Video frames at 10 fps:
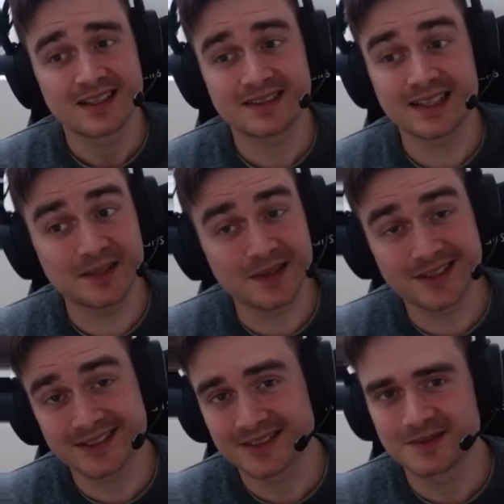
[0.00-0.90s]
Same
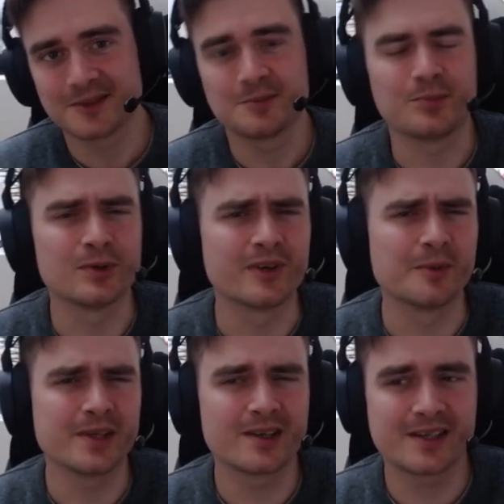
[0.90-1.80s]
as Boudoir
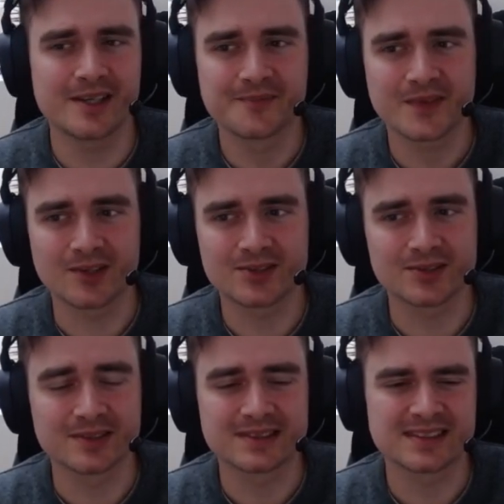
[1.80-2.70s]
Bjarki,
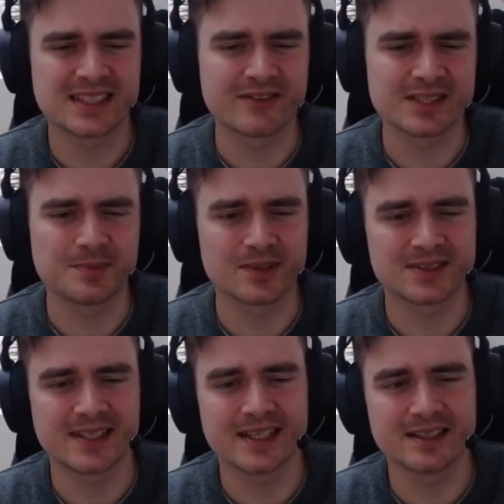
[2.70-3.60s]
also 7 spot is
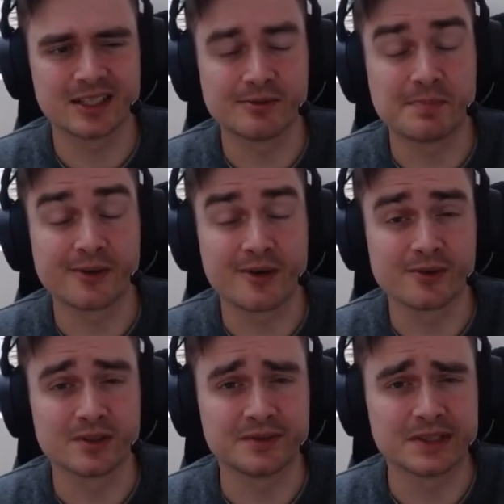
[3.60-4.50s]
taken here by
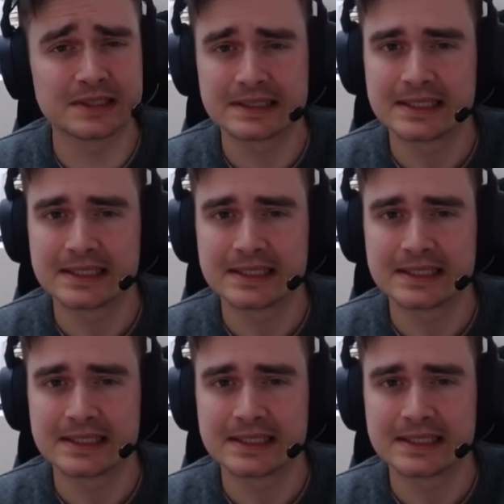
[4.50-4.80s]
regular Vita,